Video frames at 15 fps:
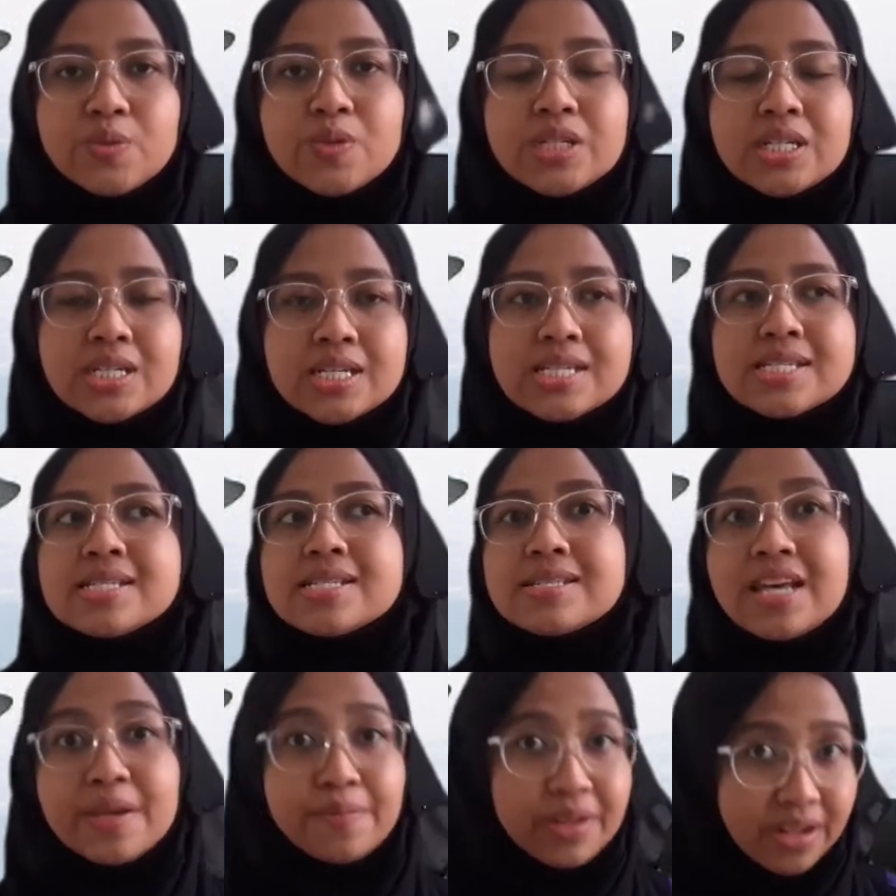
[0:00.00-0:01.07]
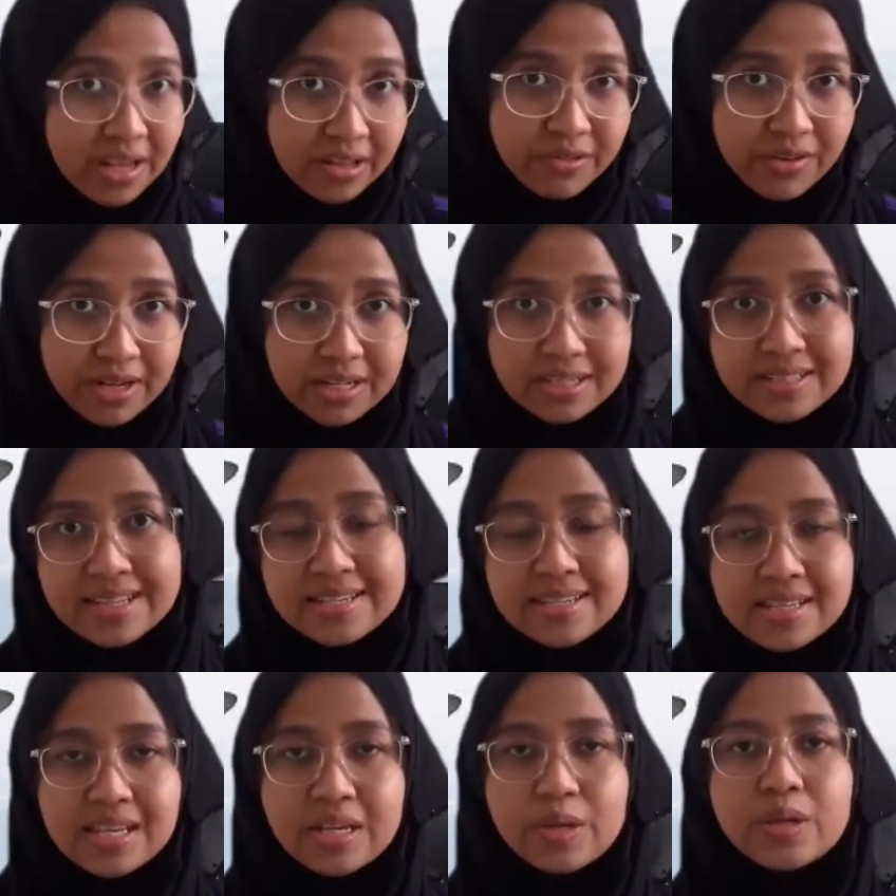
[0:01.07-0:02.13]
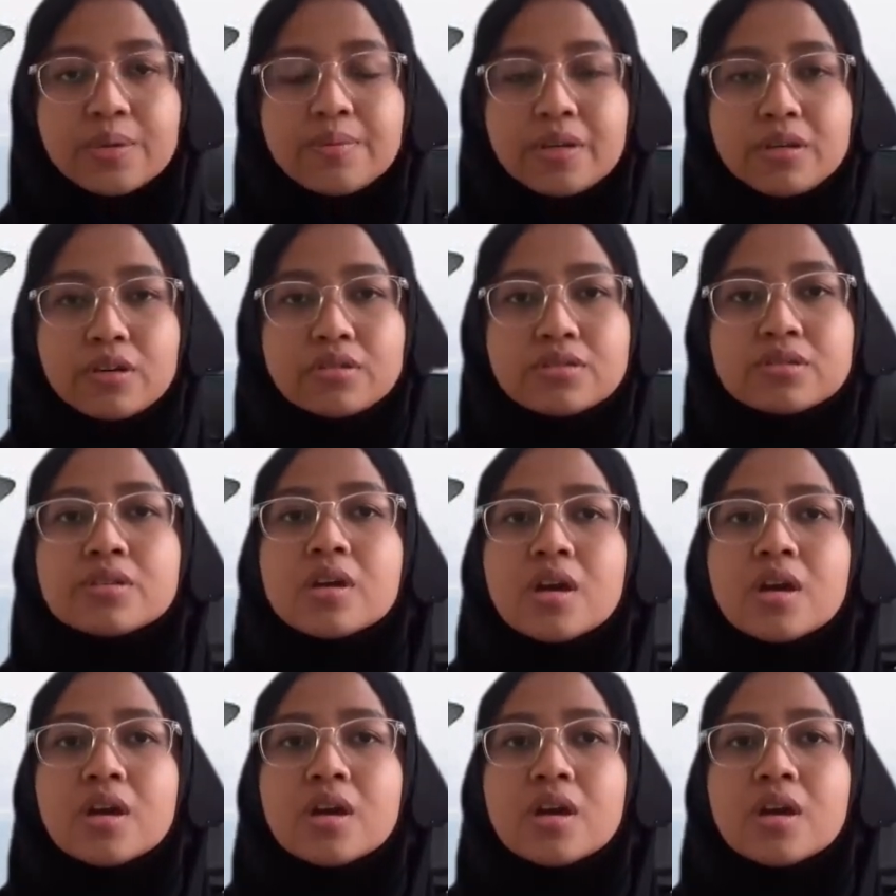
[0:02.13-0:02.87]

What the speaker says: which is dye penetrate testing, because